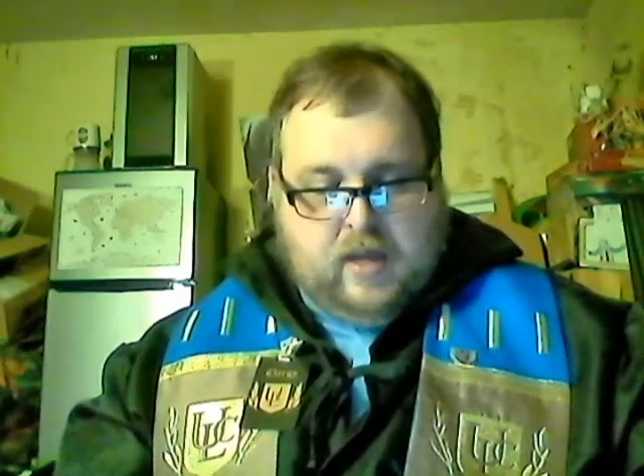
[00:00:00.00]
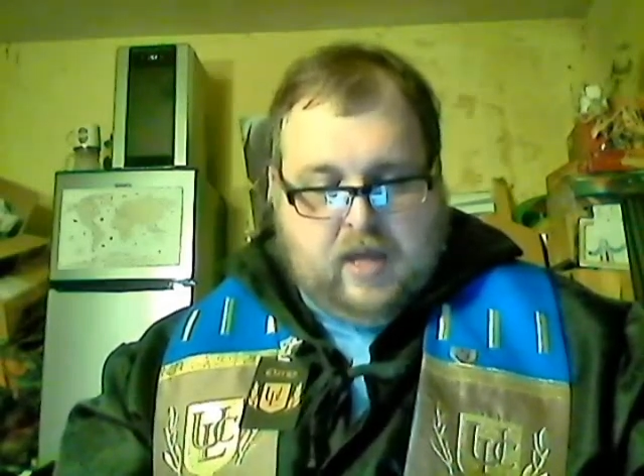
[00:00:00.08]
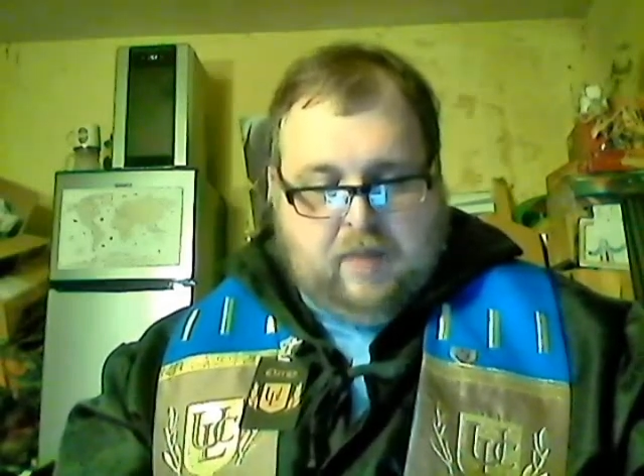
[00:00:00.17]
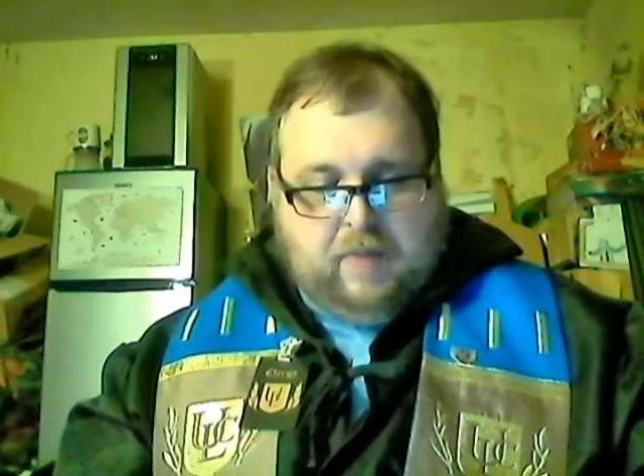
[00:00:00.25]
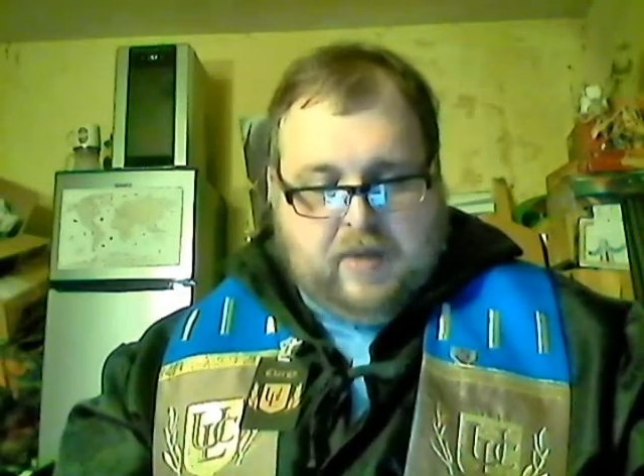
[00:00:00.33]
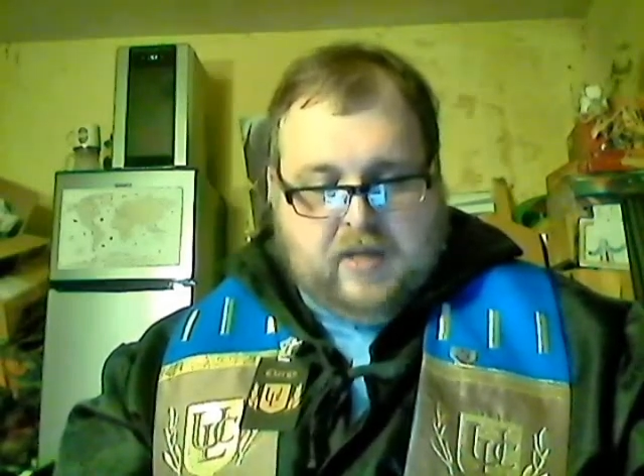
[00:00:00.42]

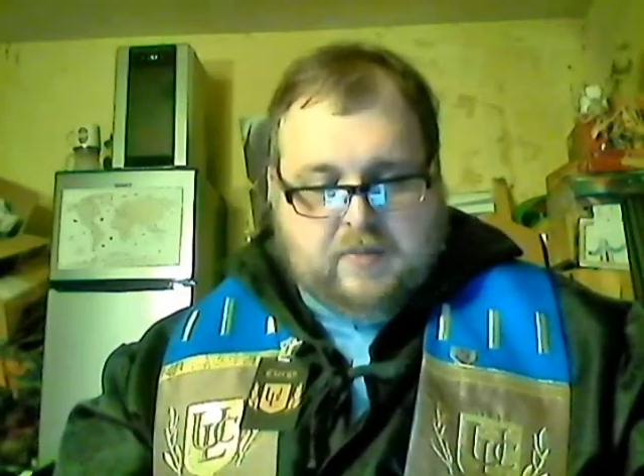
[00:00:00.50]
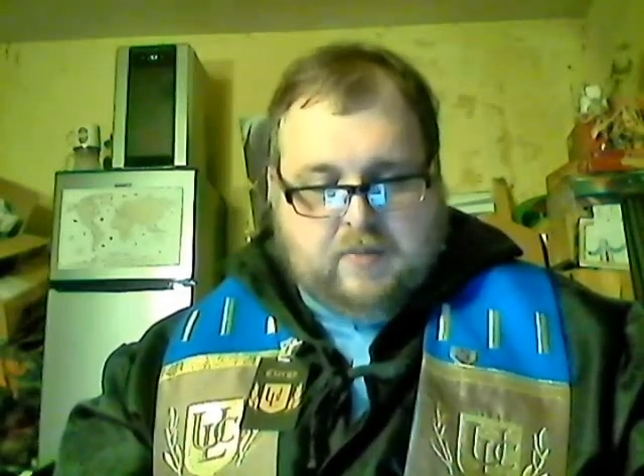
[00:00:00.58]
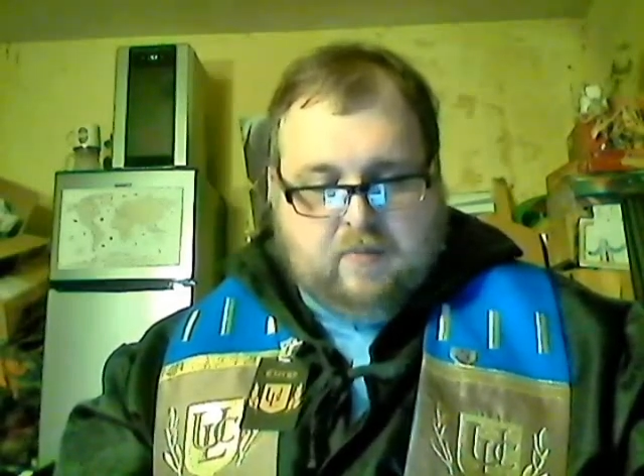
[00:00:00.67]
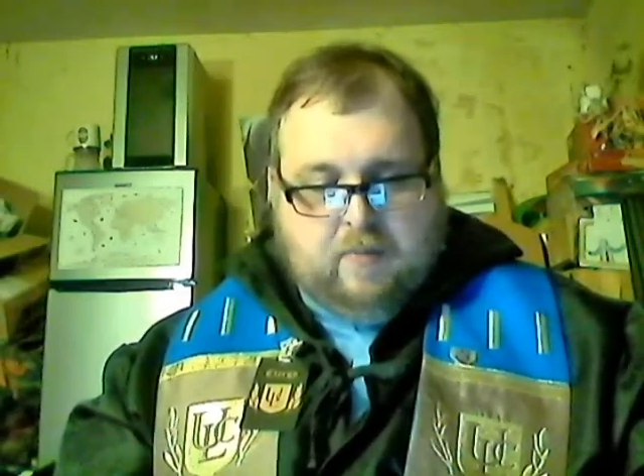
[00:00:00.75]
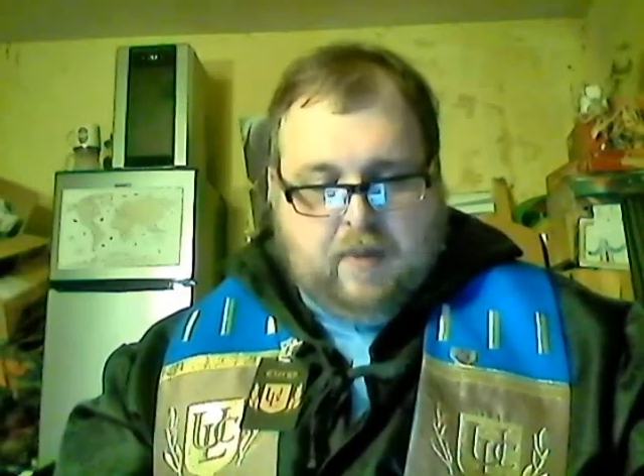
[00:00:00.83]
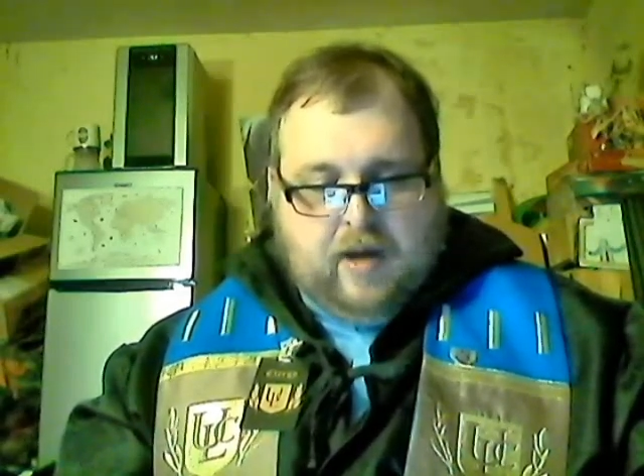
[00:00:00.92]
A peaceful
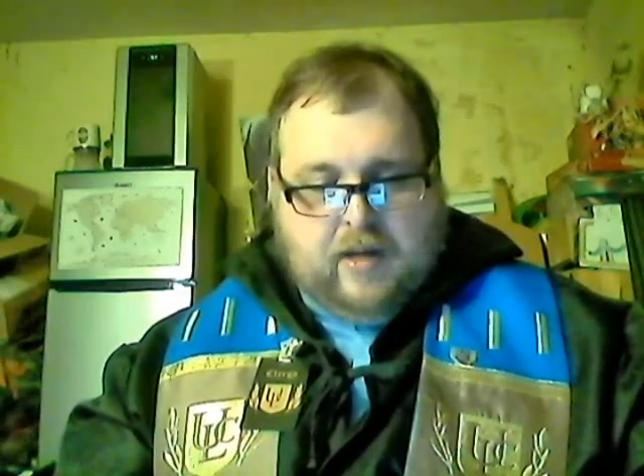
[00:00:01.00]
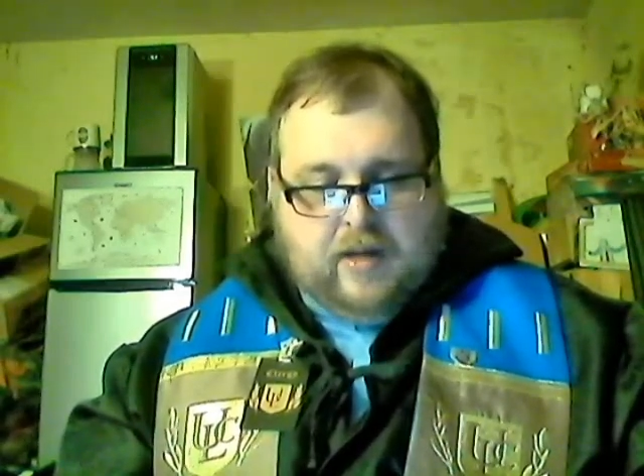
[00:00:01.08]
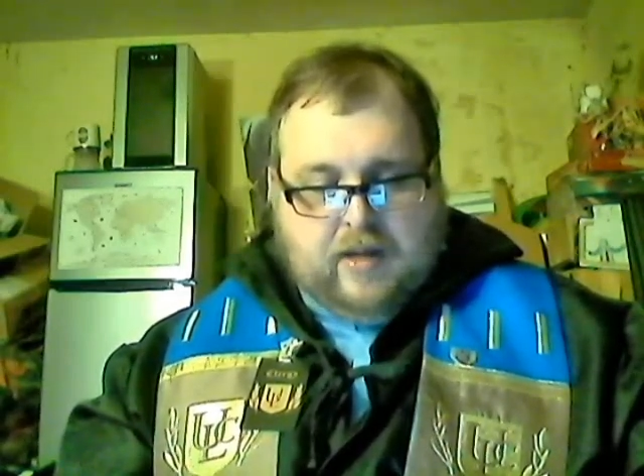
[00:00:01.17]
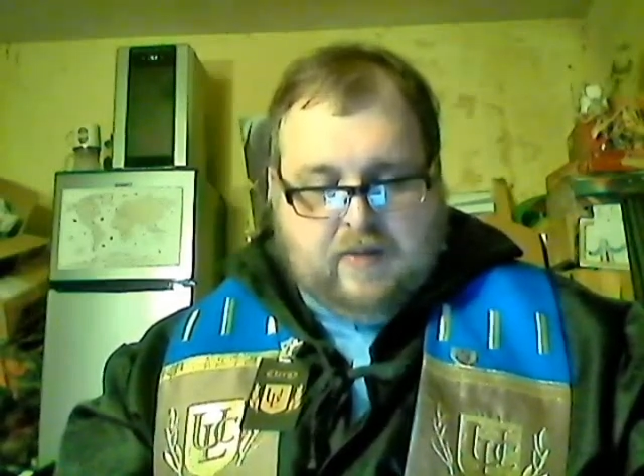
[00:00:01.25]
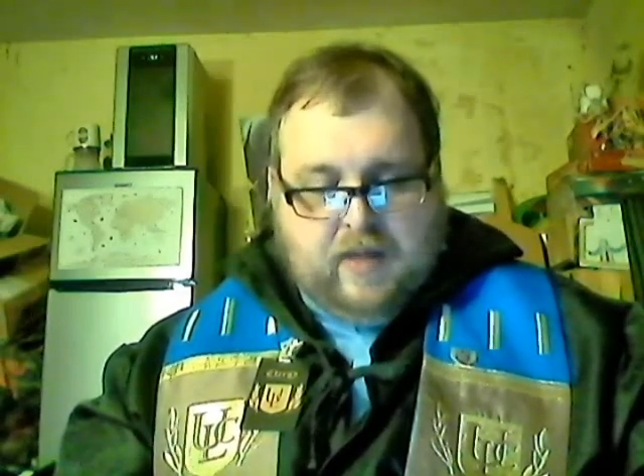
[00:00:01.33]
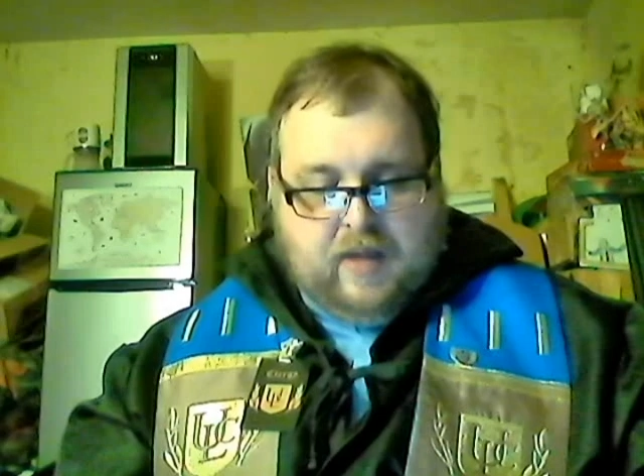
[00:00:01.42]
mind
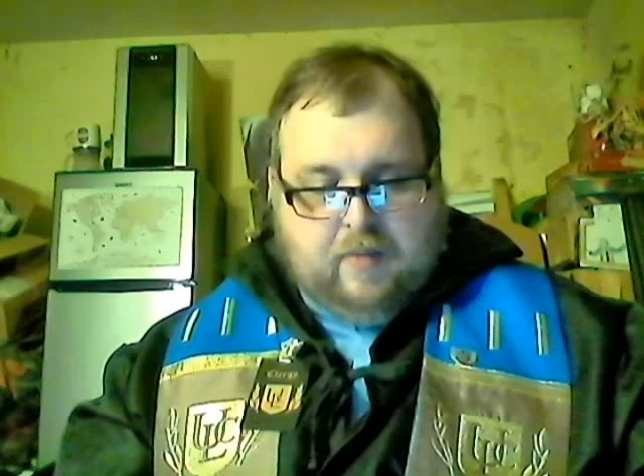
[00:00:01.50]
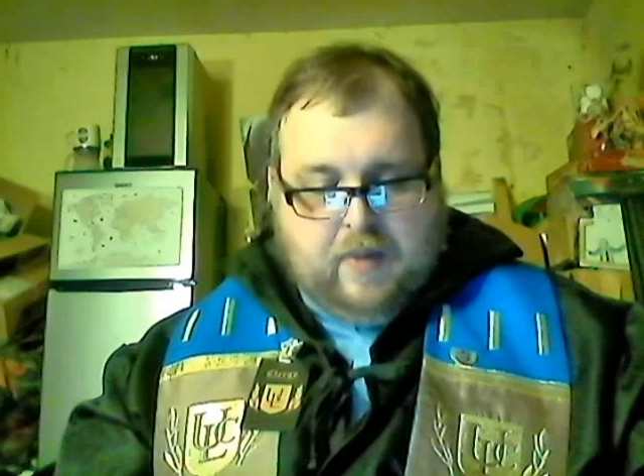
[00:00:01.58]
can think